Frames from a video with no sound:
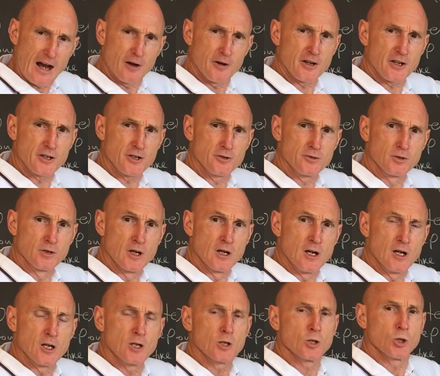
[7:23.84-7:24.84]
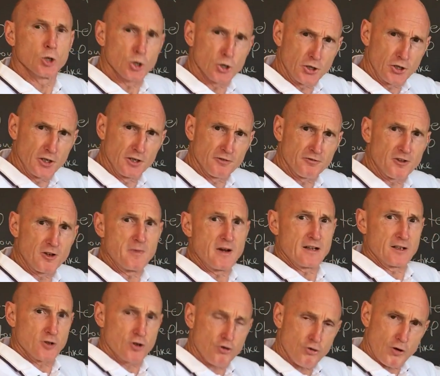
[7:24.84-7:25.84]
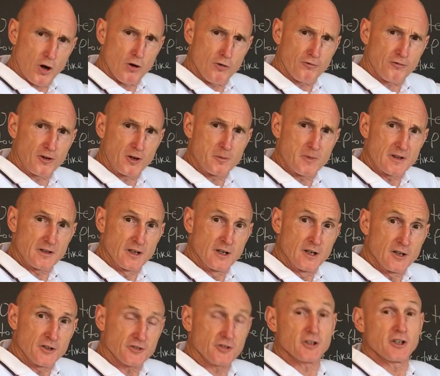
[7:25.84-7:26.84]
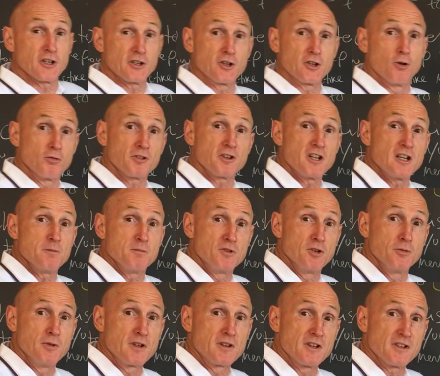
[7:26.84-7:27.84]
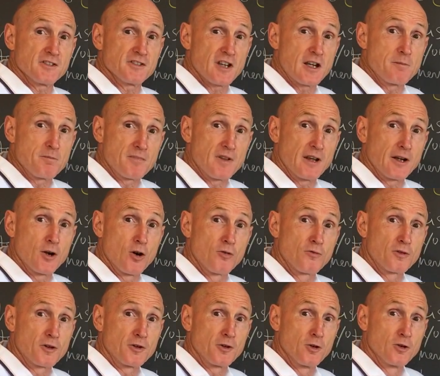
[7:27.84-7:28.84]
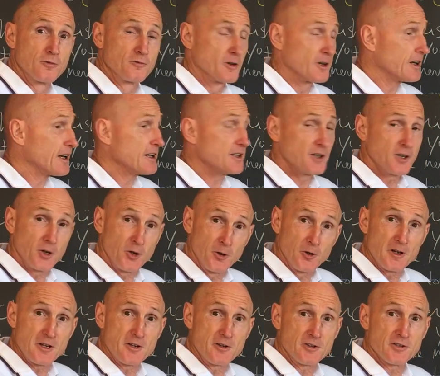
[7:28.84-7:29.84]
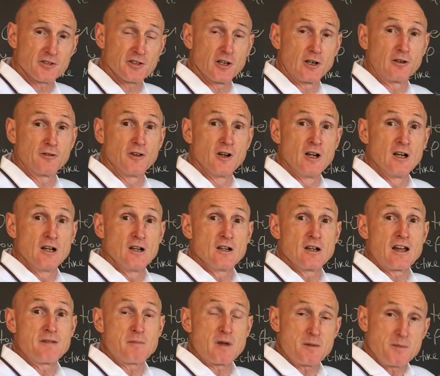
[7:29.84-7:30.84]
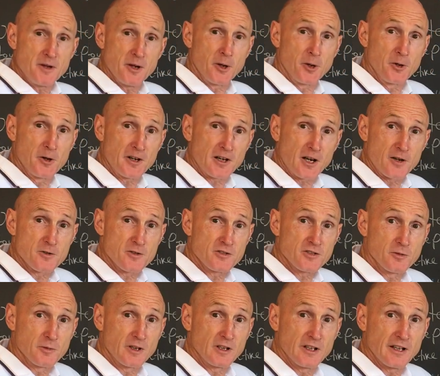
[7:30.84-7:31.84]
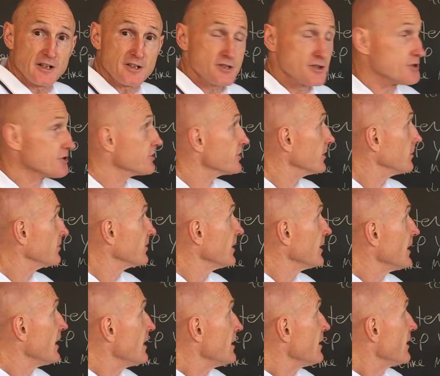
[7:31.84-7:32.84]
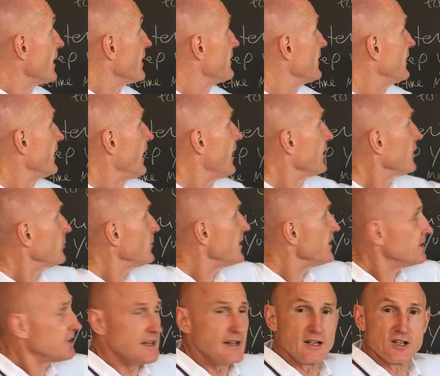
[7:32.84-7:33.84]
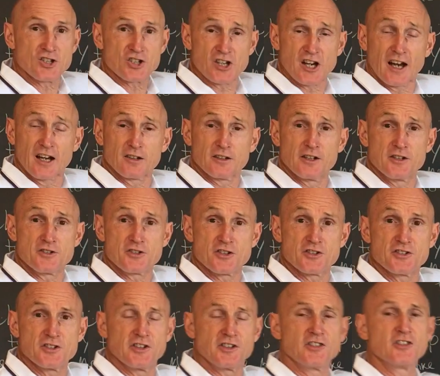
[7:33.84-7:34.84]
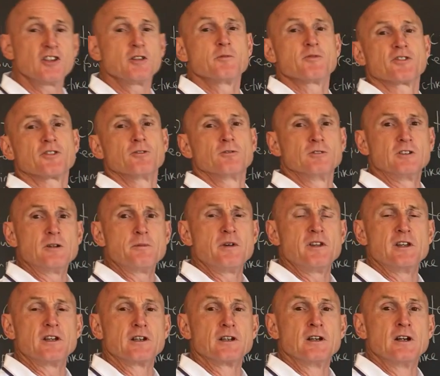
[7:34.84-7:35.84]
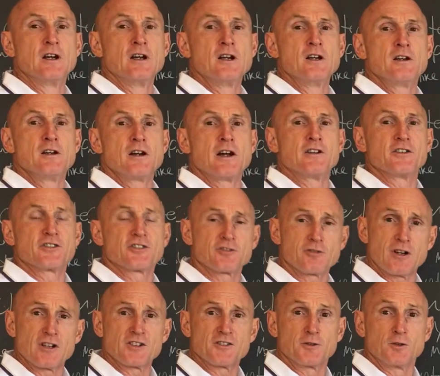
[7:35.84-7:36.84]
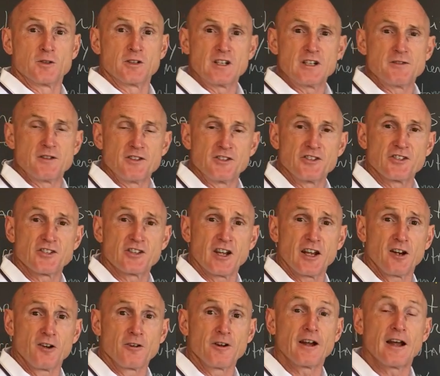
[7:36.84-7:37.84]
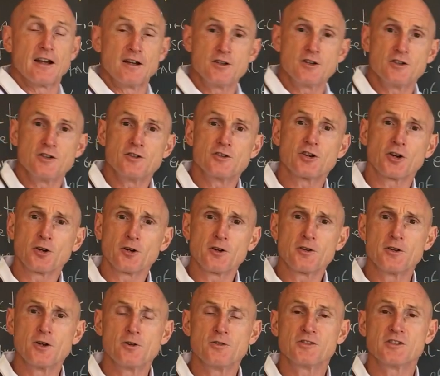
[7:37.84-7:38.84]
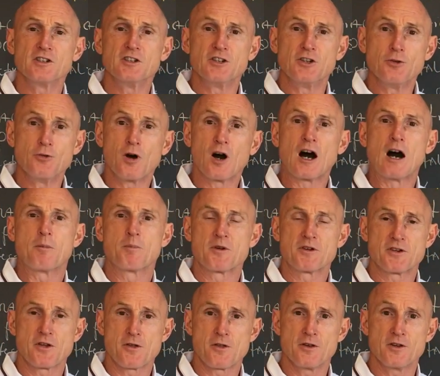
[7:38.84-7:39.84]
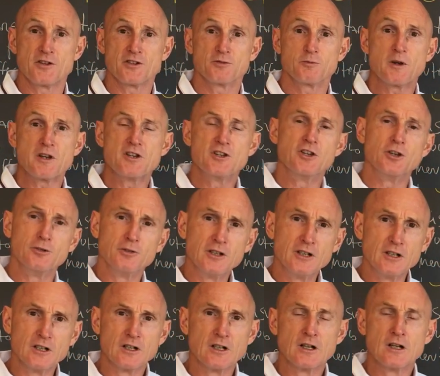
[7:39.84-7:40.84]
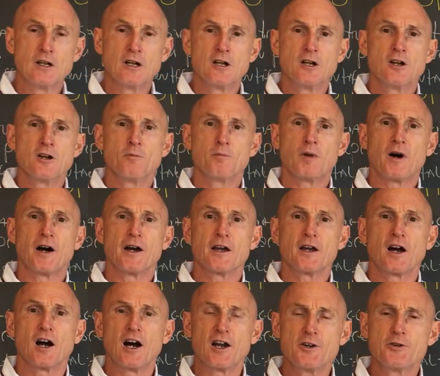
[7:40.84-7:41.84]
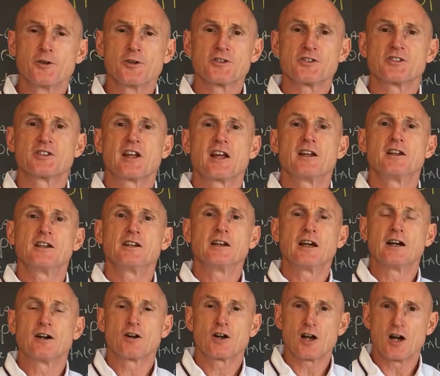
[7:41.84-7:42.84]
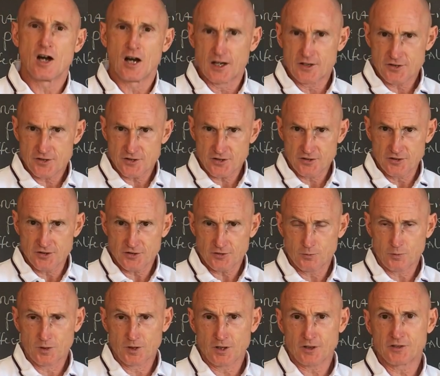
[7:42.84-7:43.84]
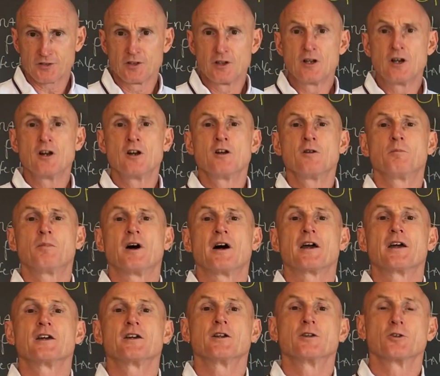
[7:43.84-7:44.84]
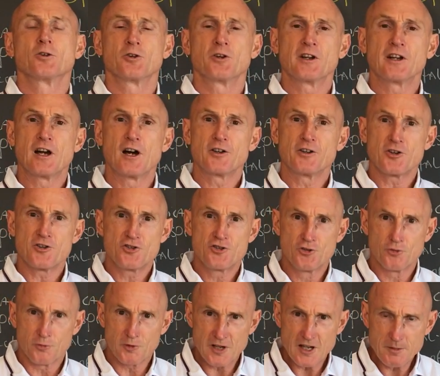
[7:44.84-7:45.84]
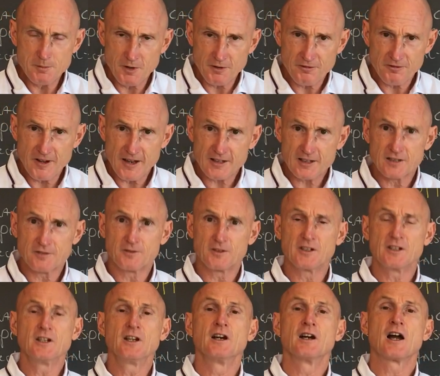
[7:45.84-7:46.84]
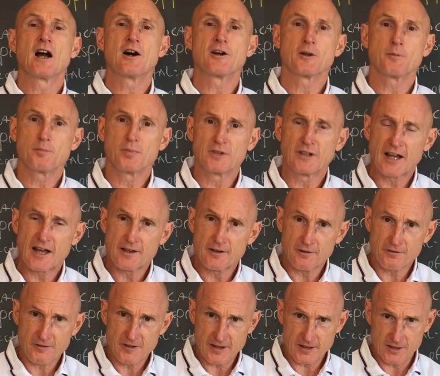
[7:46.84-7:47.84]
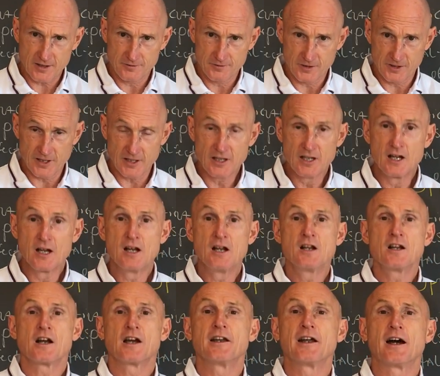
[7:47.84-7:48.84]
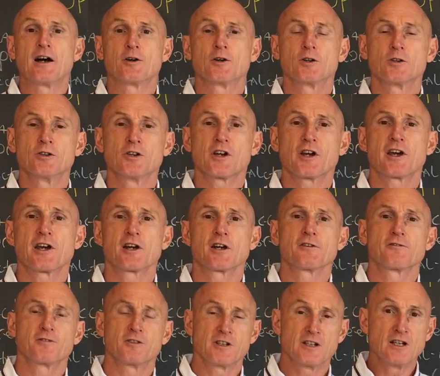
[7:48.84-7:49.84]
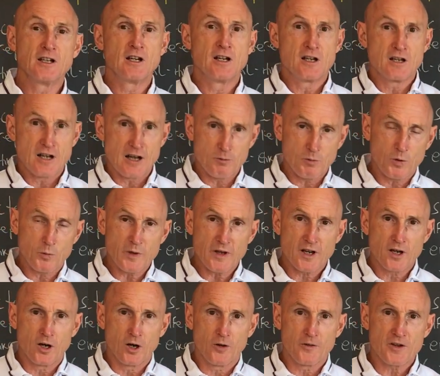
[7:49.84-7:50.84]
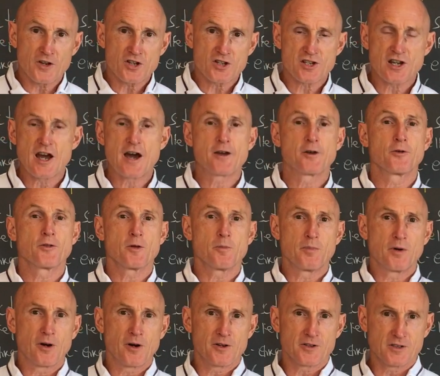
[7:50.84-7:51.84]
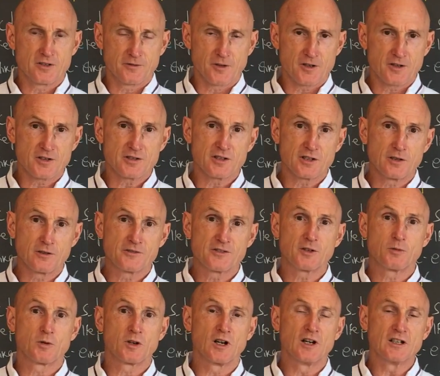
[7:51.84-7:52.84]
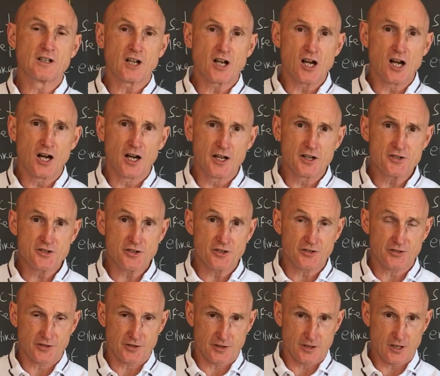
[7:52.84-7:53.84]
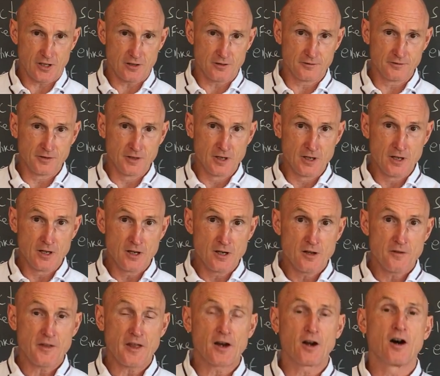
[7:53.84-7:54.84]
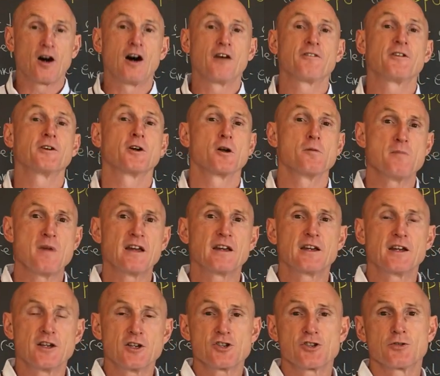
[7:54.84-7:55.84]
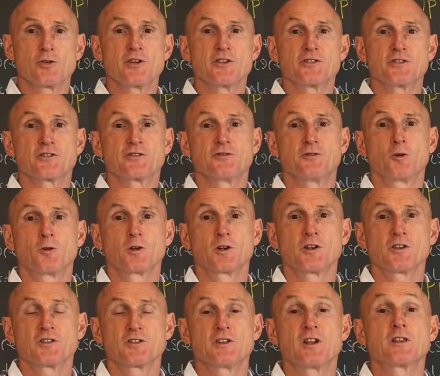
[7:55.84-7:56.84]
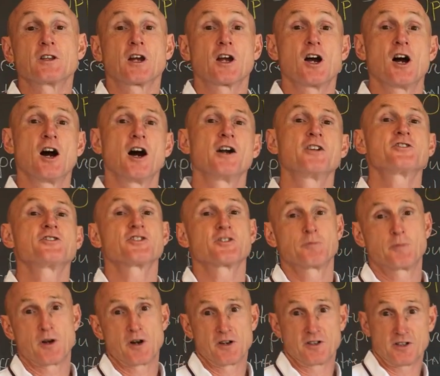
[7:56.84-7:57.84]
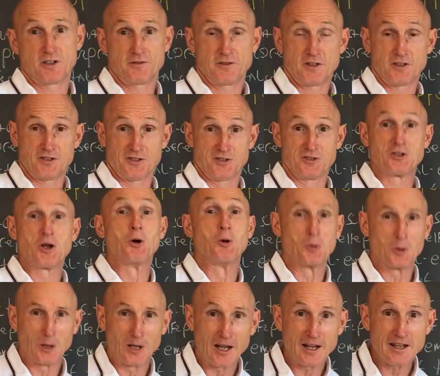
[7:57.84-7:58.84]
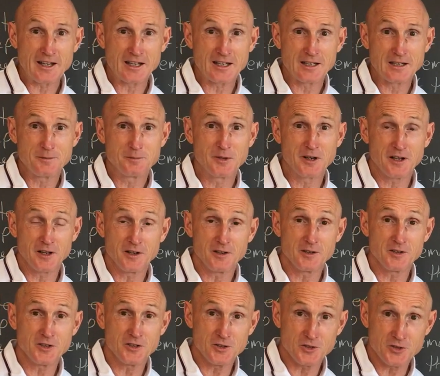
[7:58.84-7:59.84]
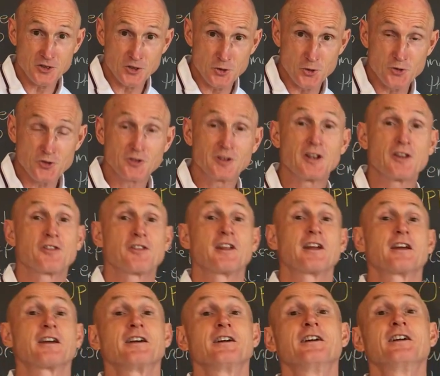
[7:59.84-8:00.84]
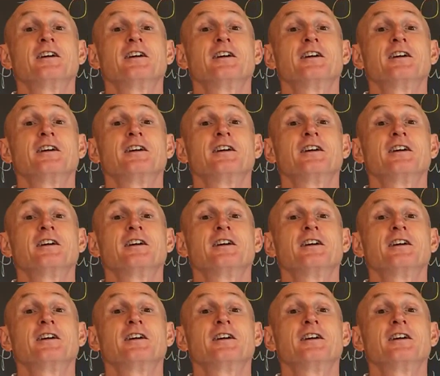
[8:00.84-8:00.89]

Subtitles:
How do you learn from it and grow from it so you don't keep doing the same thing over and over again and hurting yourself and maybe hurting others in relationships? And then how do we take challenges that seem so limiting and stressful and even scary and turn those into opportunities? We do it by understanding how consciousness works, by learning how to dream effectively, how to plan effectively, and how to look carefully at what we call the shadow, the parts of ourselves that we're unconscious of, that often are making choices for us that the conscious parts of us don't like, but usually think